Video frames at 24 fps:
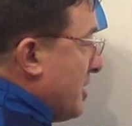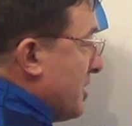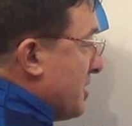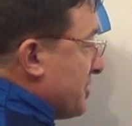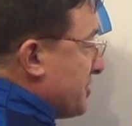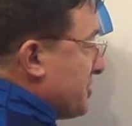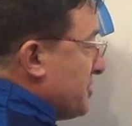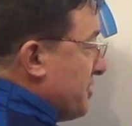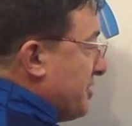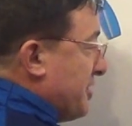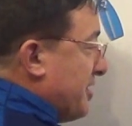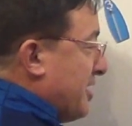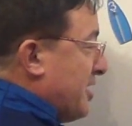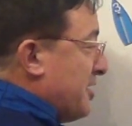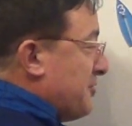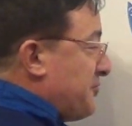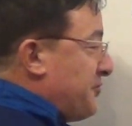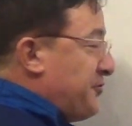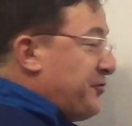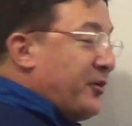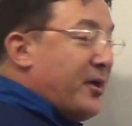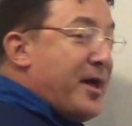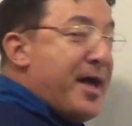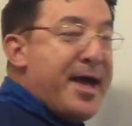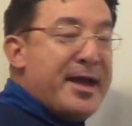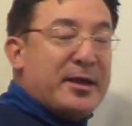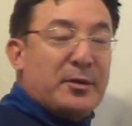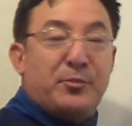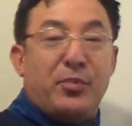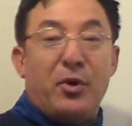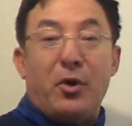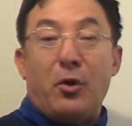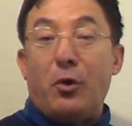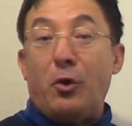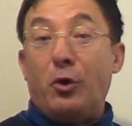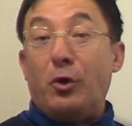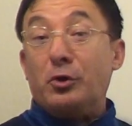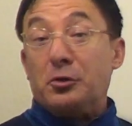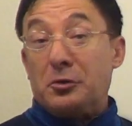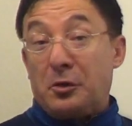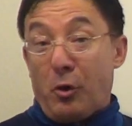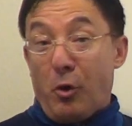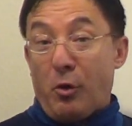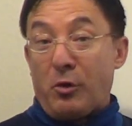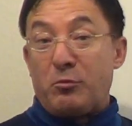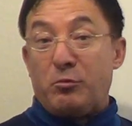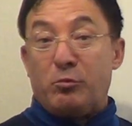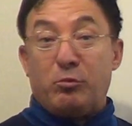to the flagpole,
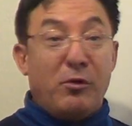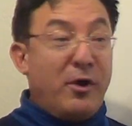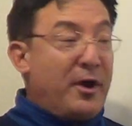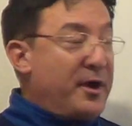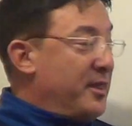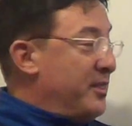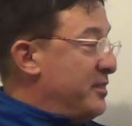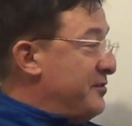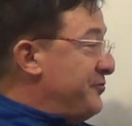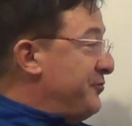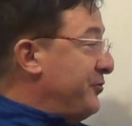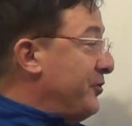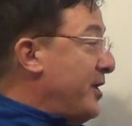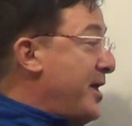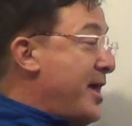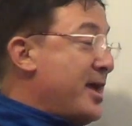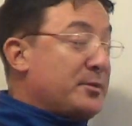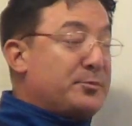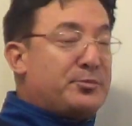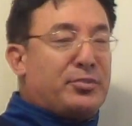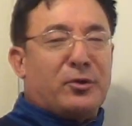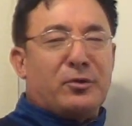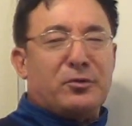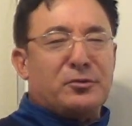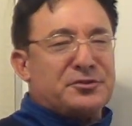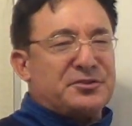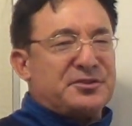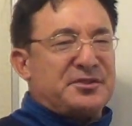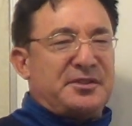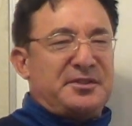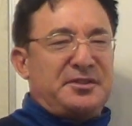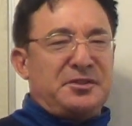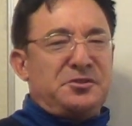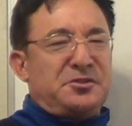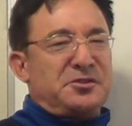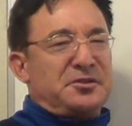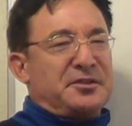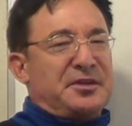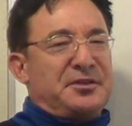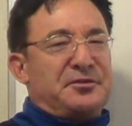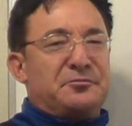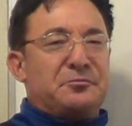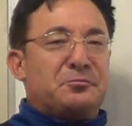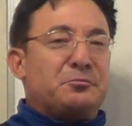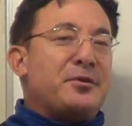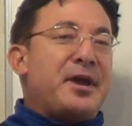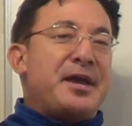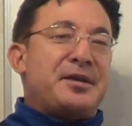or one of the flagpoles, usually the
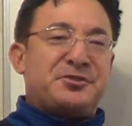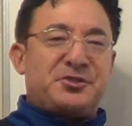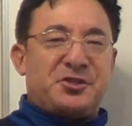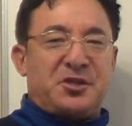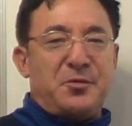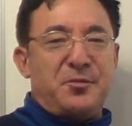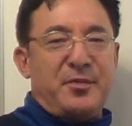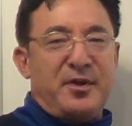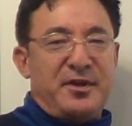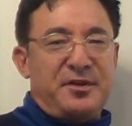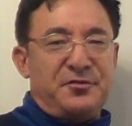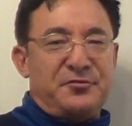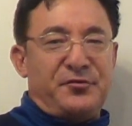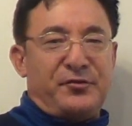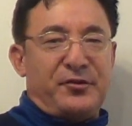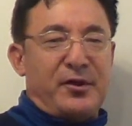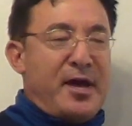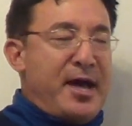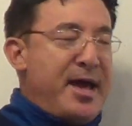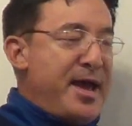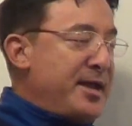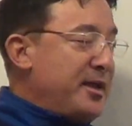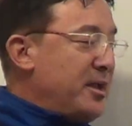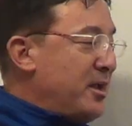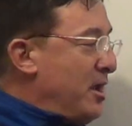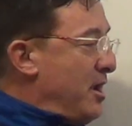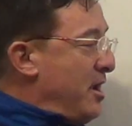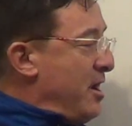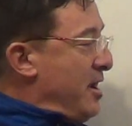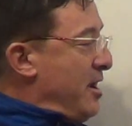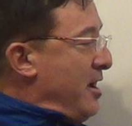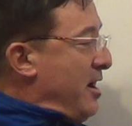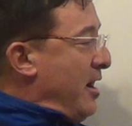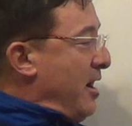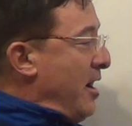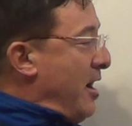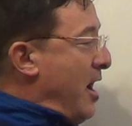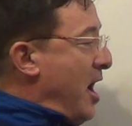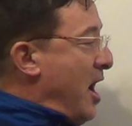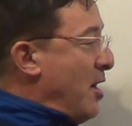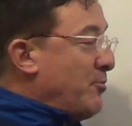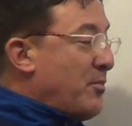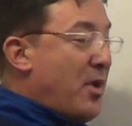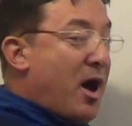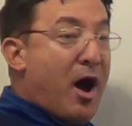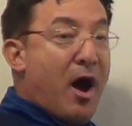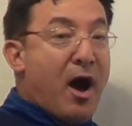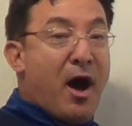race committee flag,
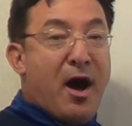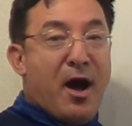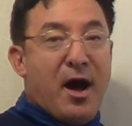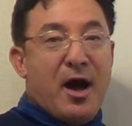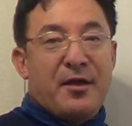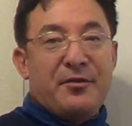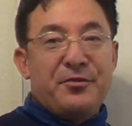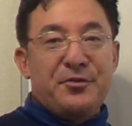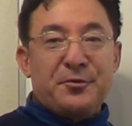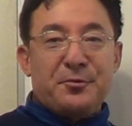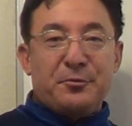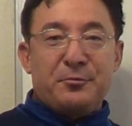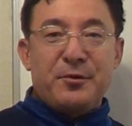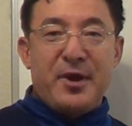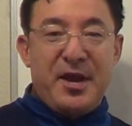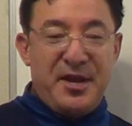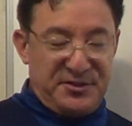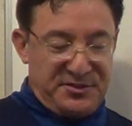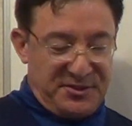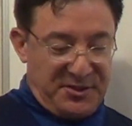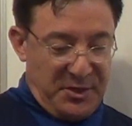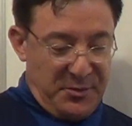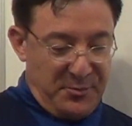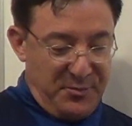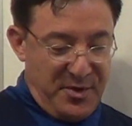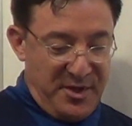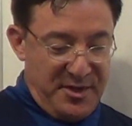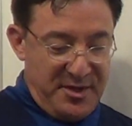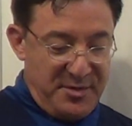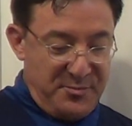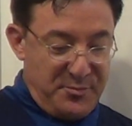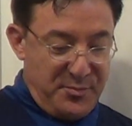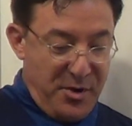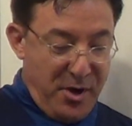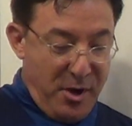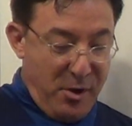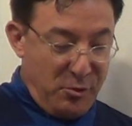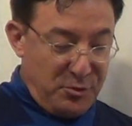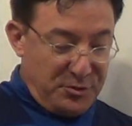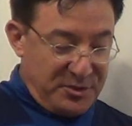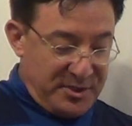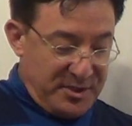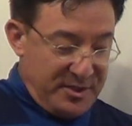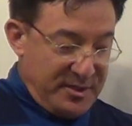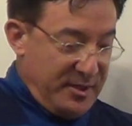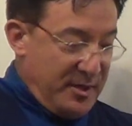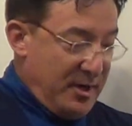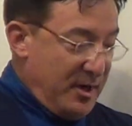on the race committee
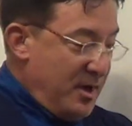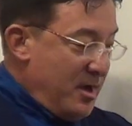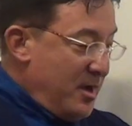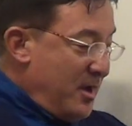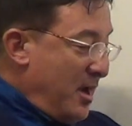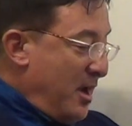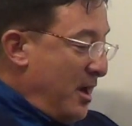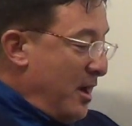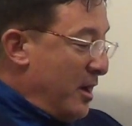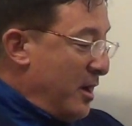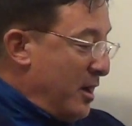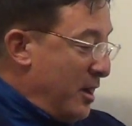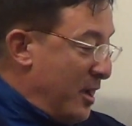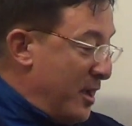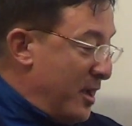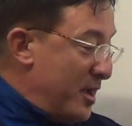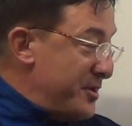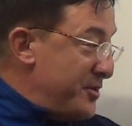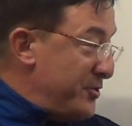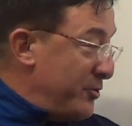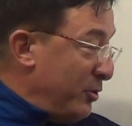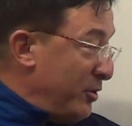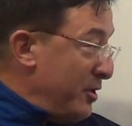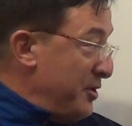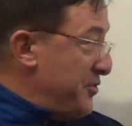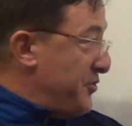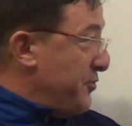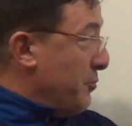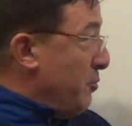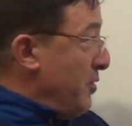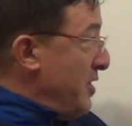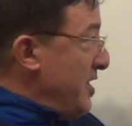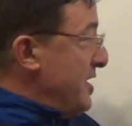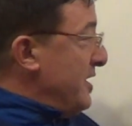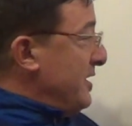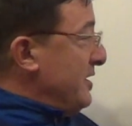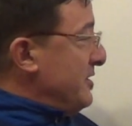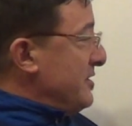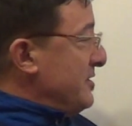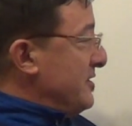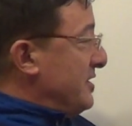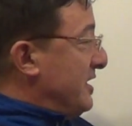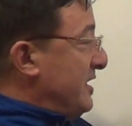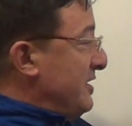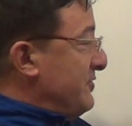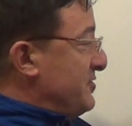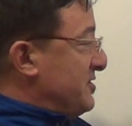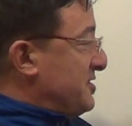boat. North
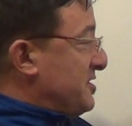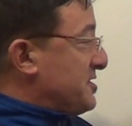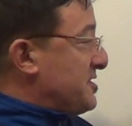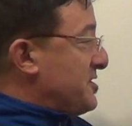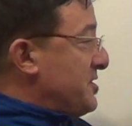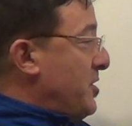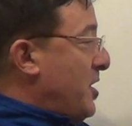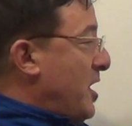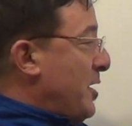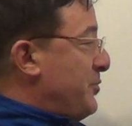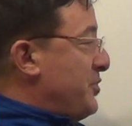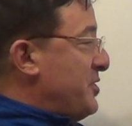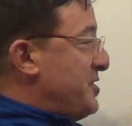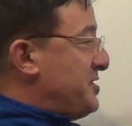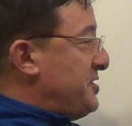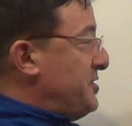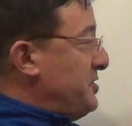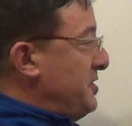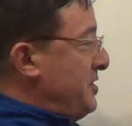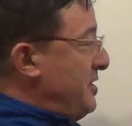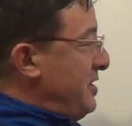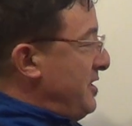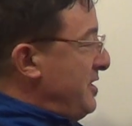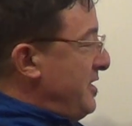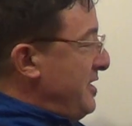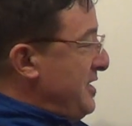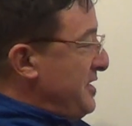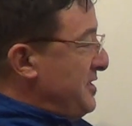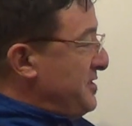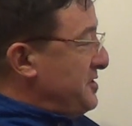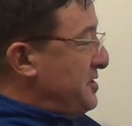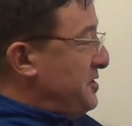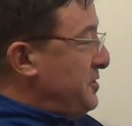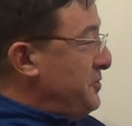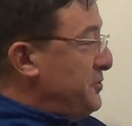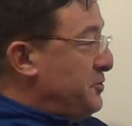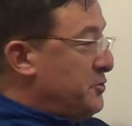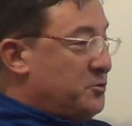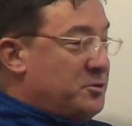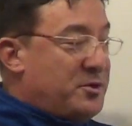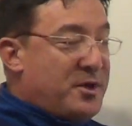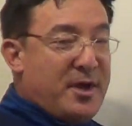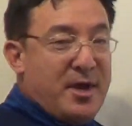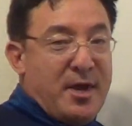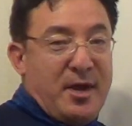wind gives us an opportunity to